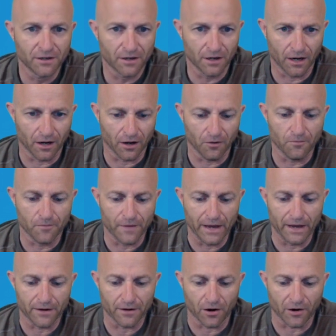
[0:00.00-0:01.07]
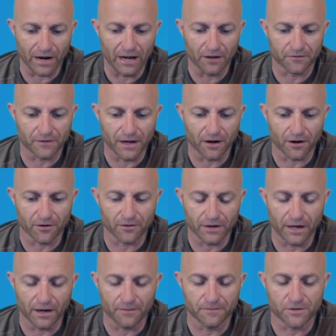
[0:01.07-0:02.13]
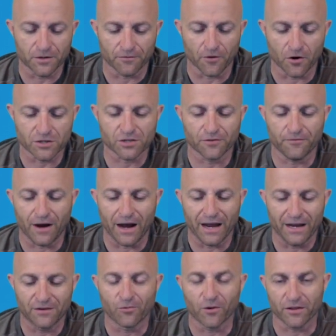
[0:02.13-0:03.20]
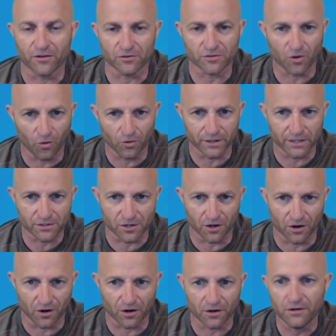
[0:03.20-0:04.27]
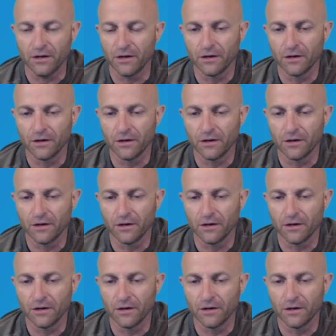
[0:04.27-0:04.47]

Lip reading: that are out there, diversified where those holdings are,